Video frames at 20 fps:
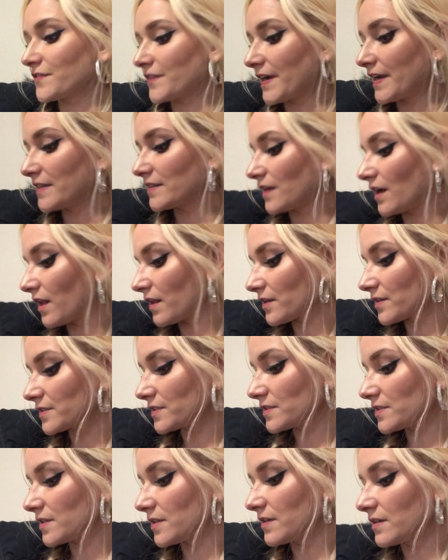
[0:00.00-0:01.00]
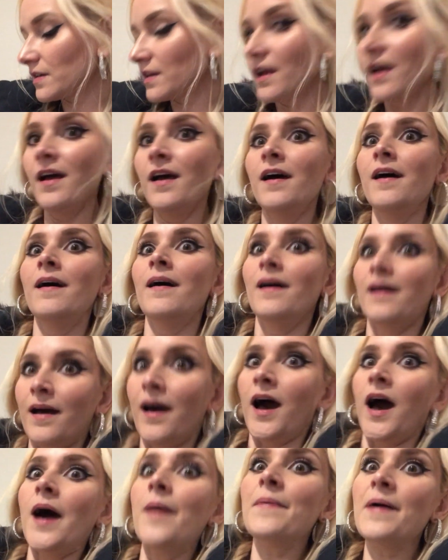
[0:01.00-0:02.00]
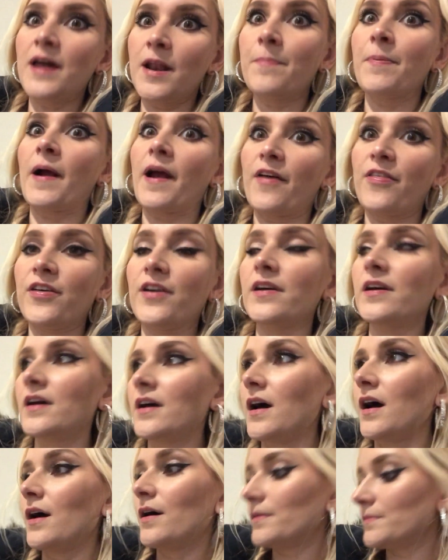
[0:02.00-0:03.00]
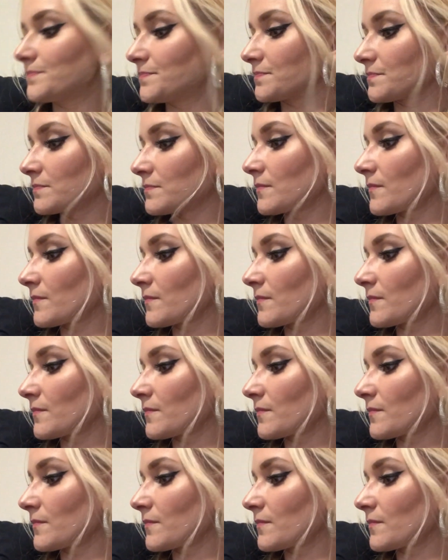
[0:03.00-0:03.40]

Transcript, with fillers: for eight dollars. I'm out of breath. Um,